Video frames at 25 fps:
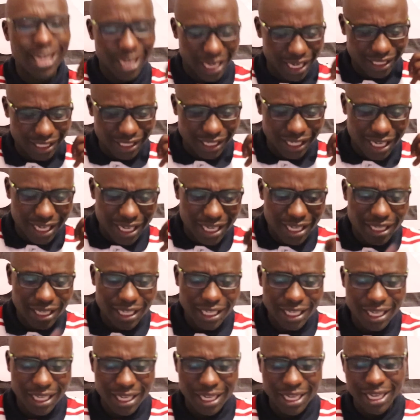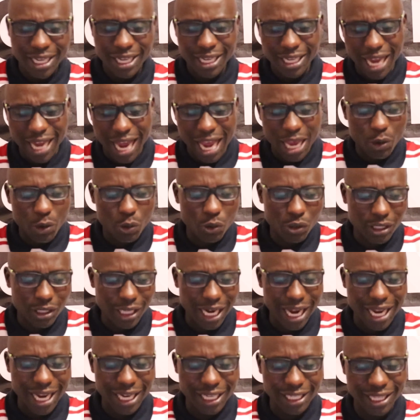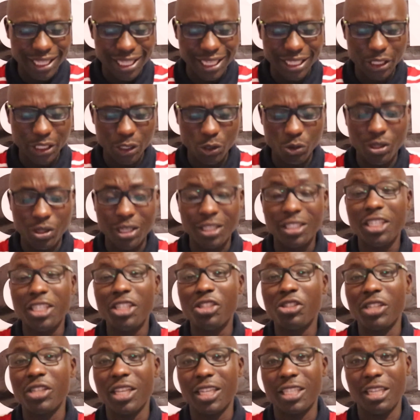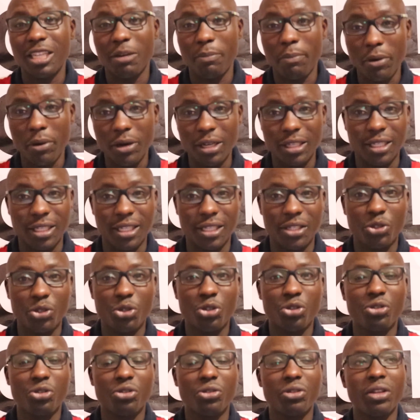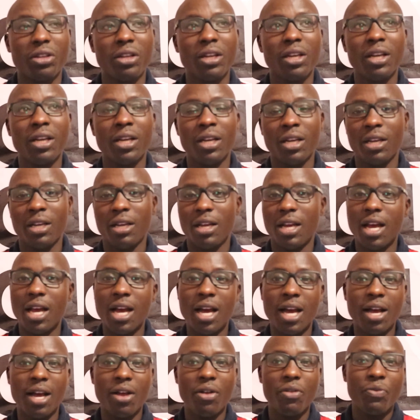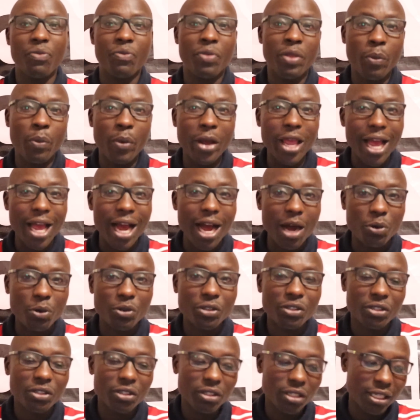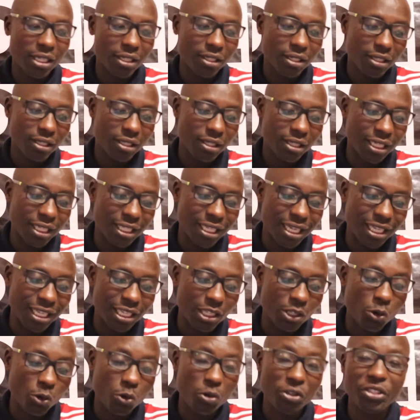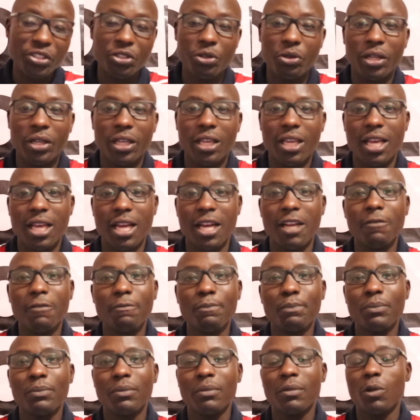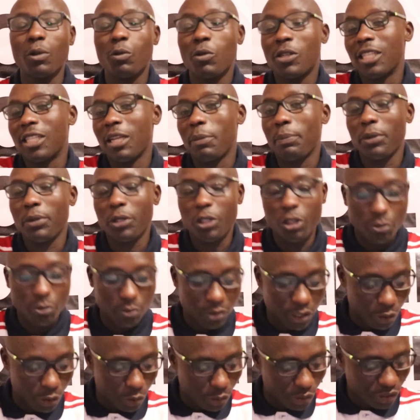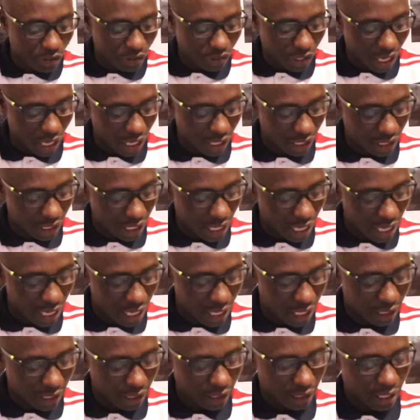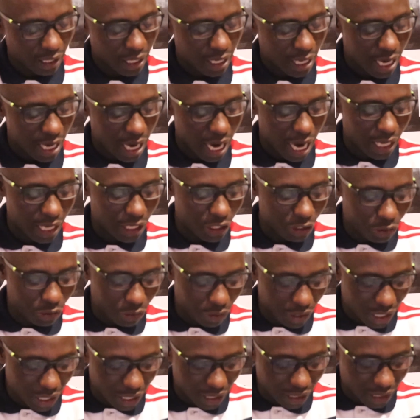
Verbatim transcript: Lastly, I could tie this to the tea sector politics. Uh, the warehouses that are in question here were supposed to be used and uh, I need to